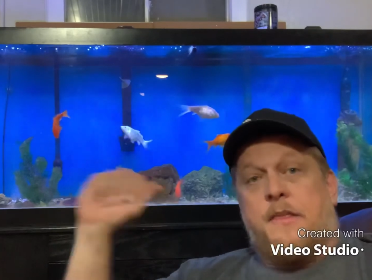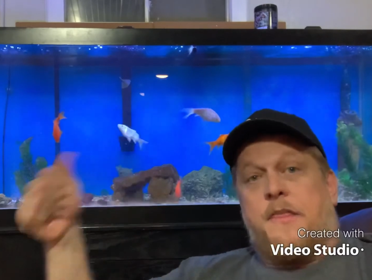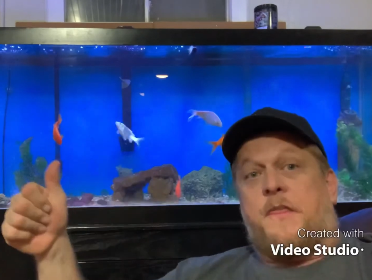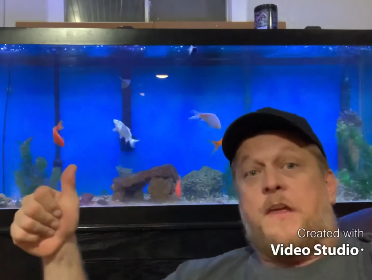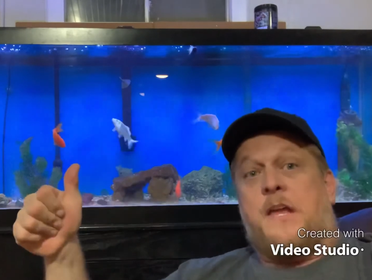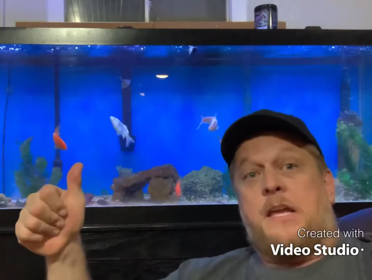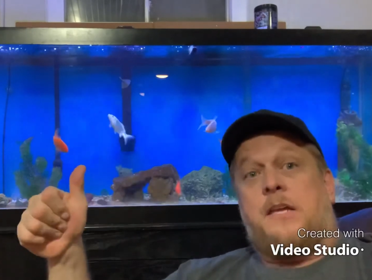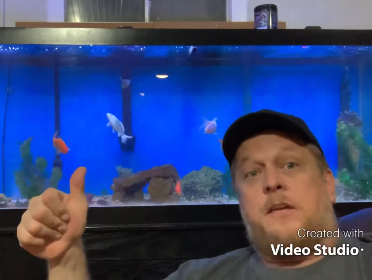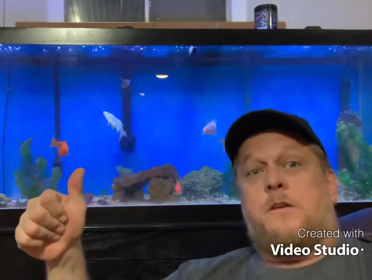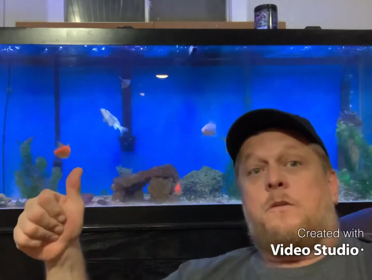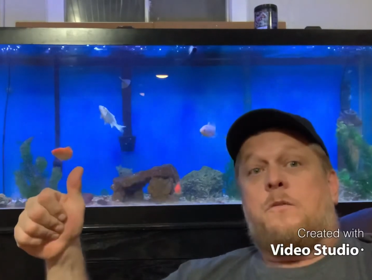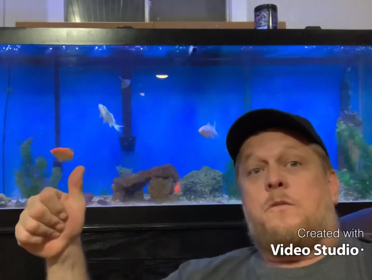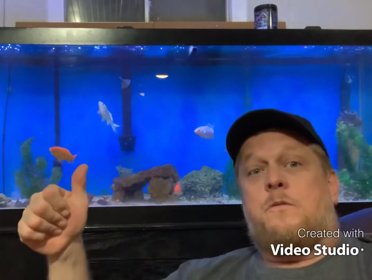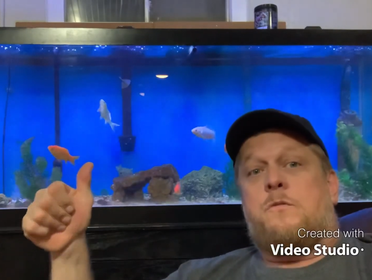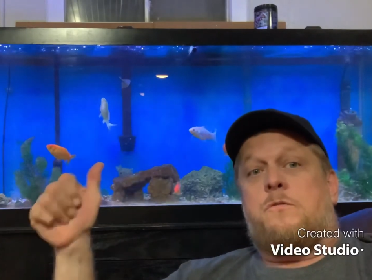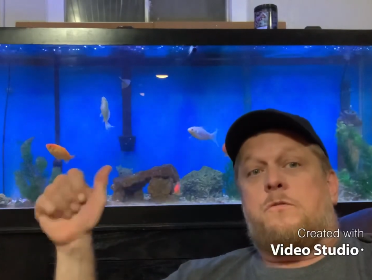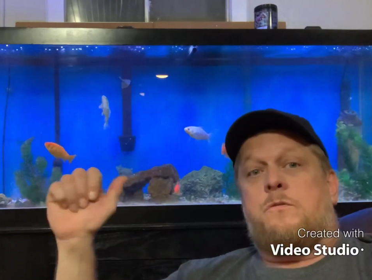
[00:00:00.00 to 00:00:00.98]
Thank
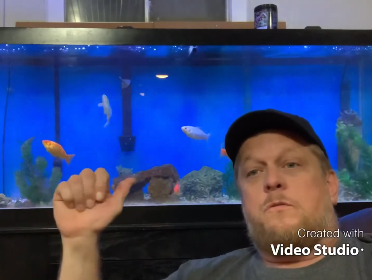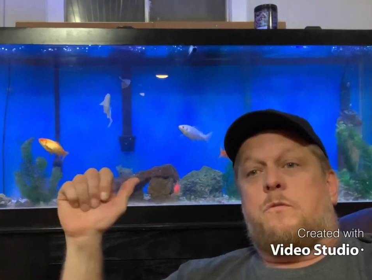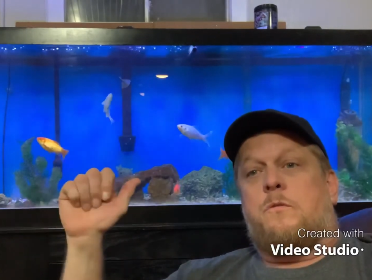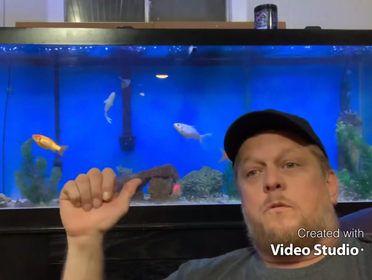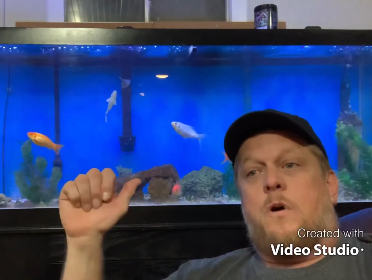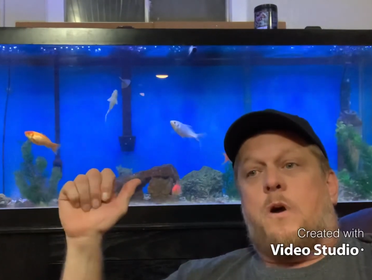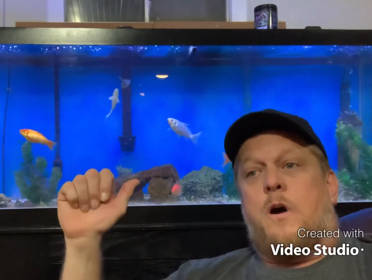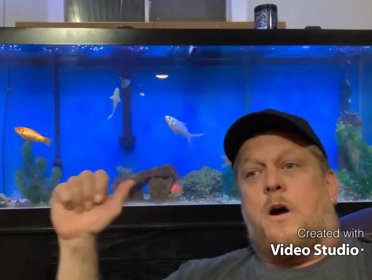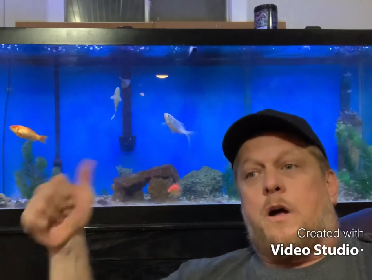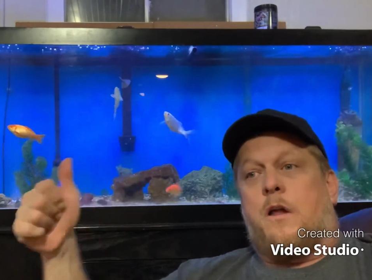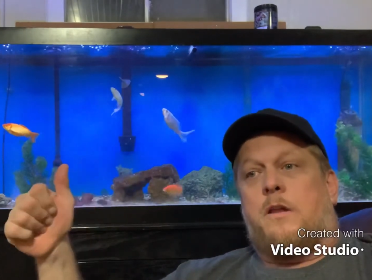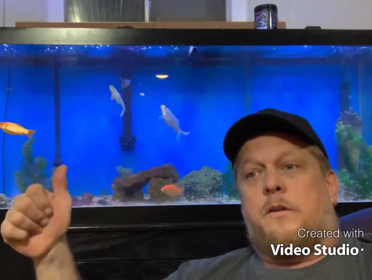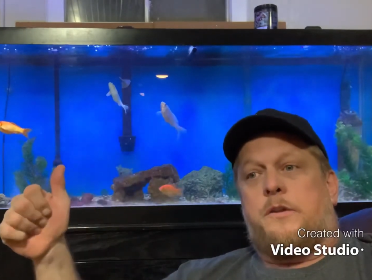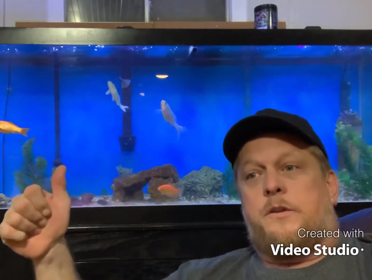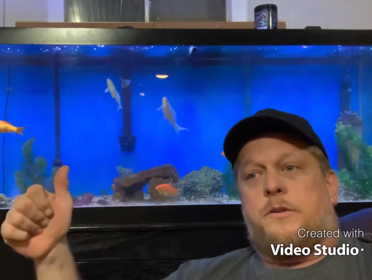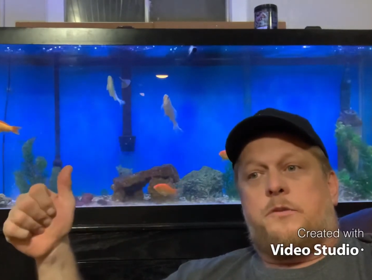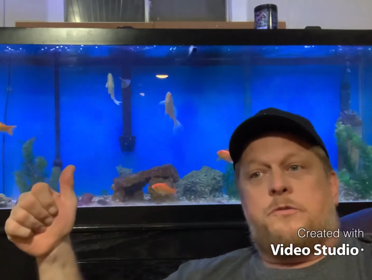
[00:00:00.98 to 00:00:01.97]
you to all
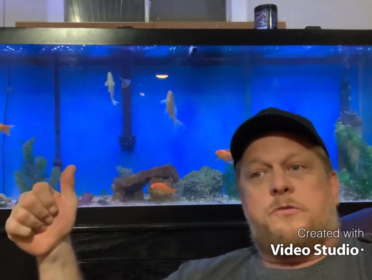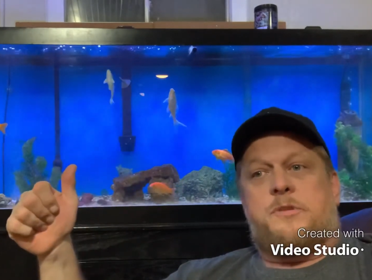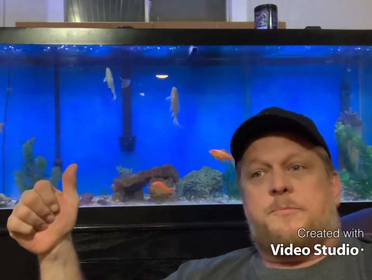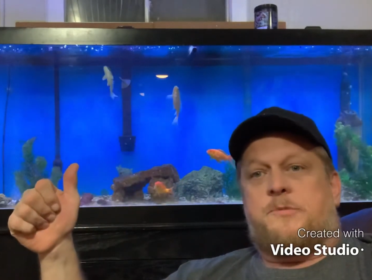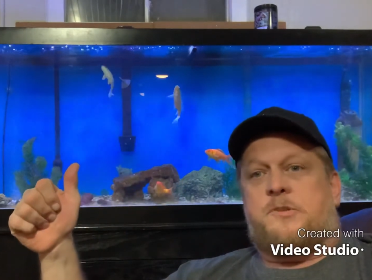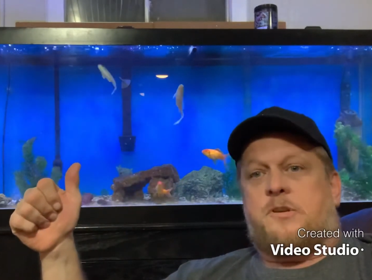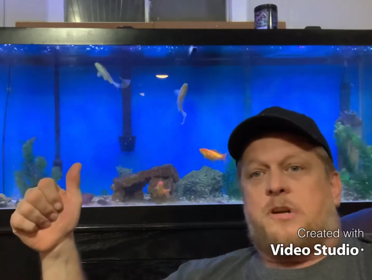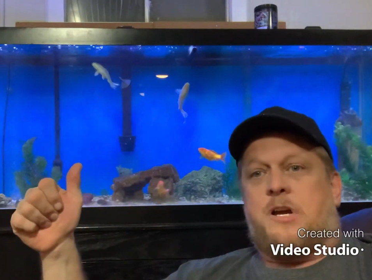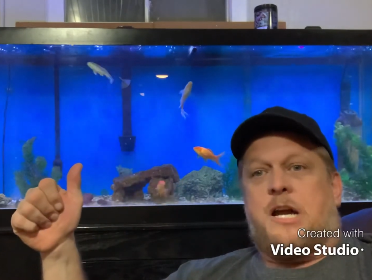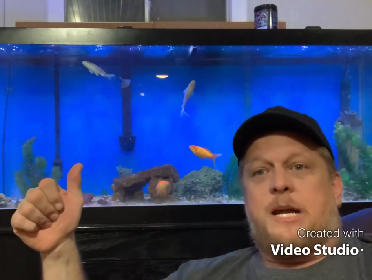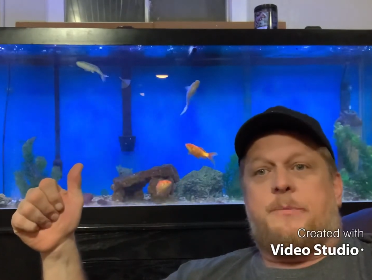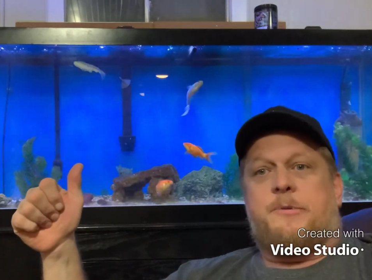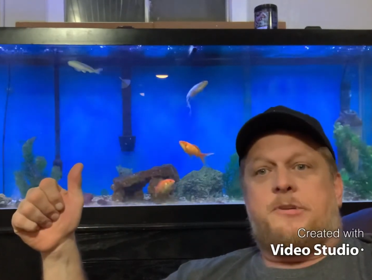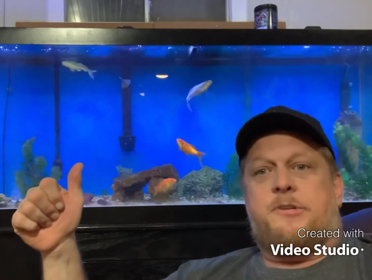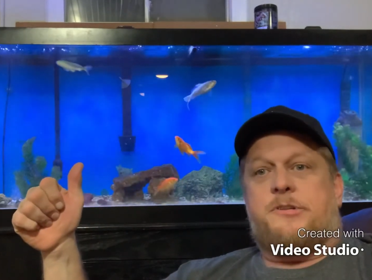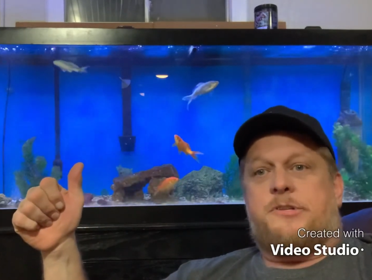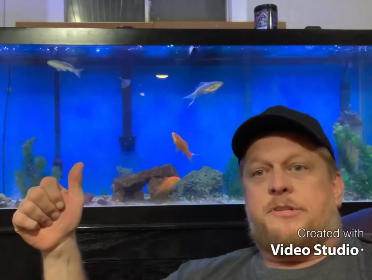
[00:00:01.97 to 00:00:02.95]
of the new
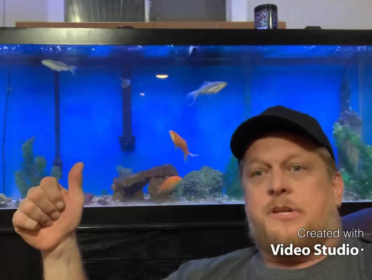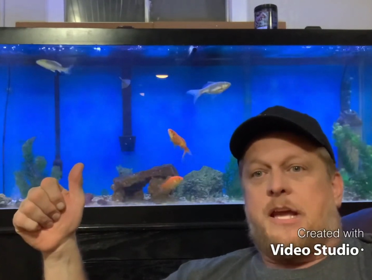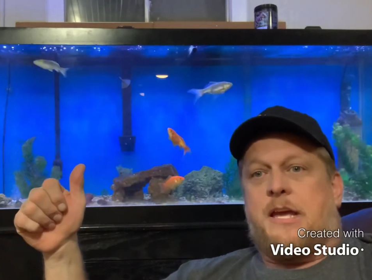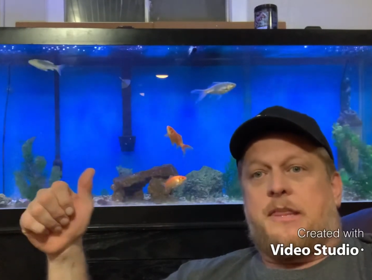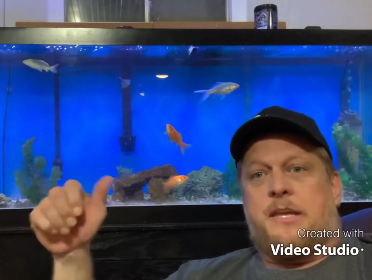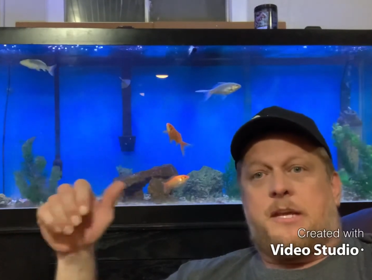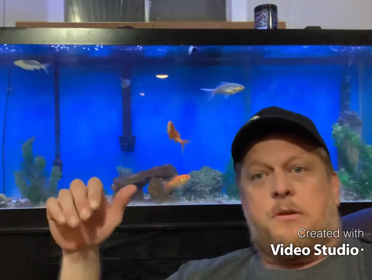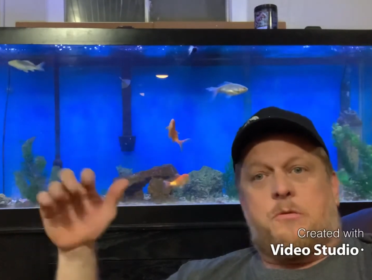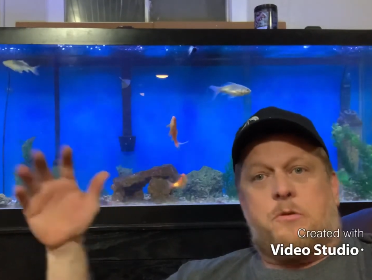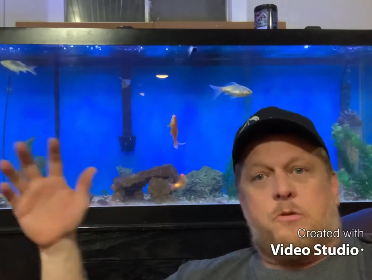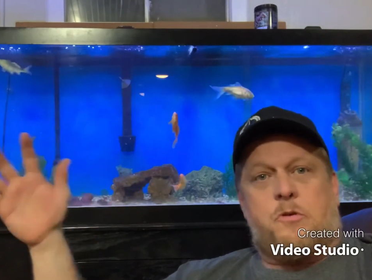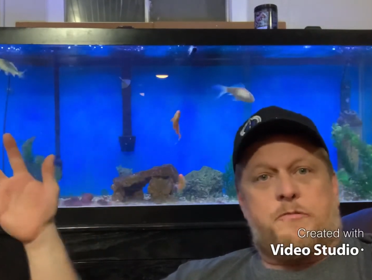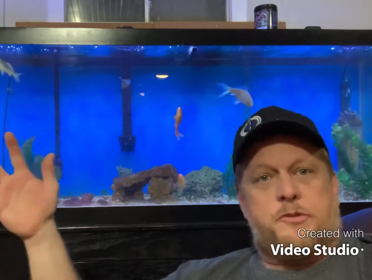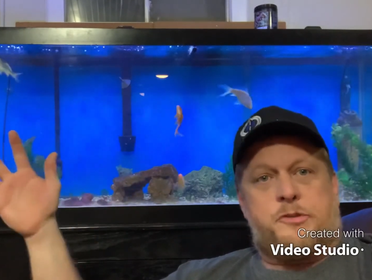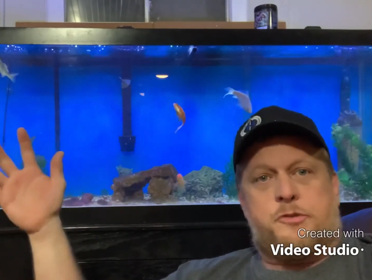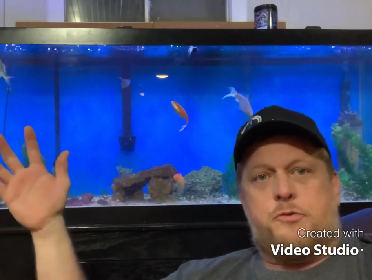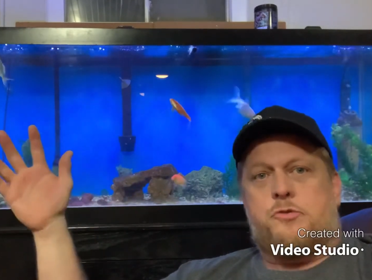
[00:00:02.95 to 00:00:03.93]
subscribers. I think we're
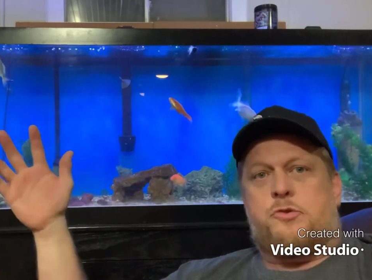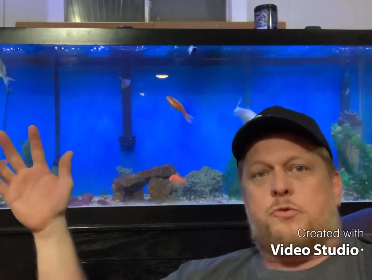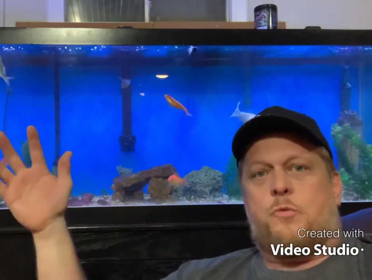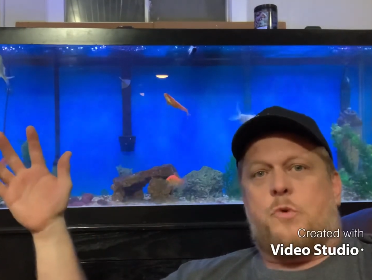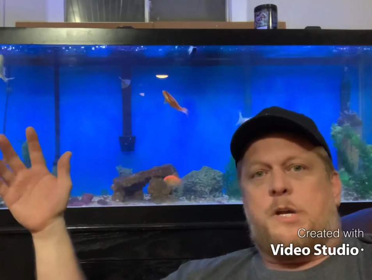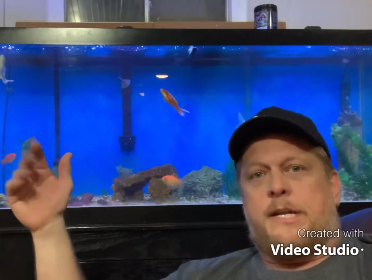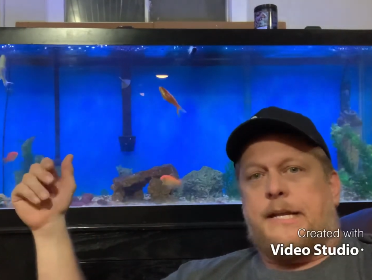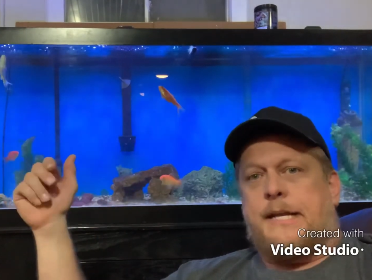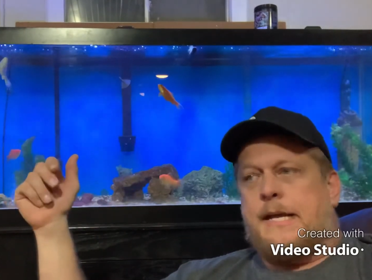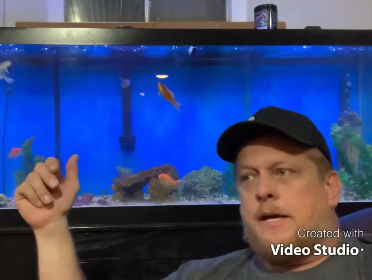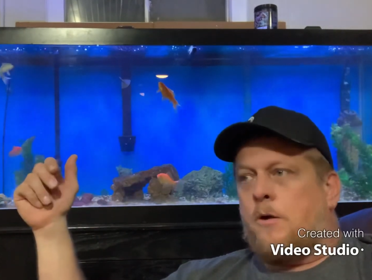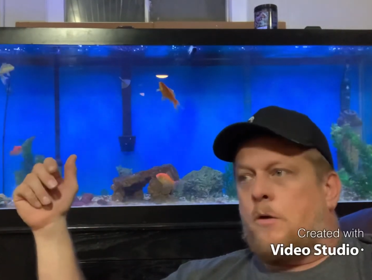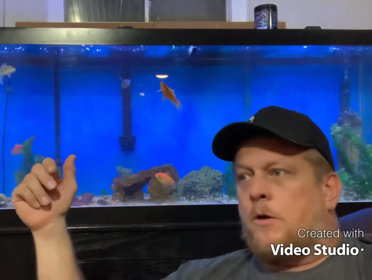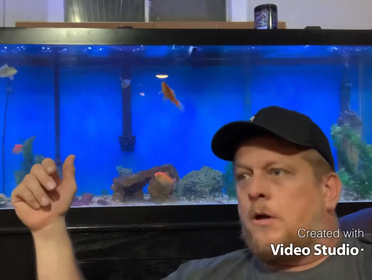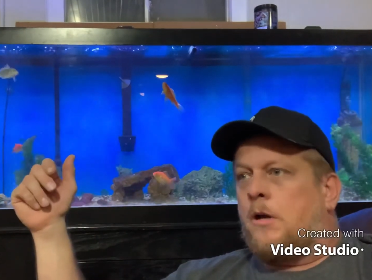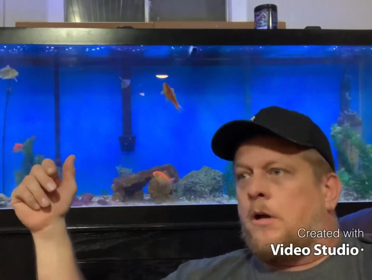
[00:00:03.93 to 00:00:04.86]
over 220 now.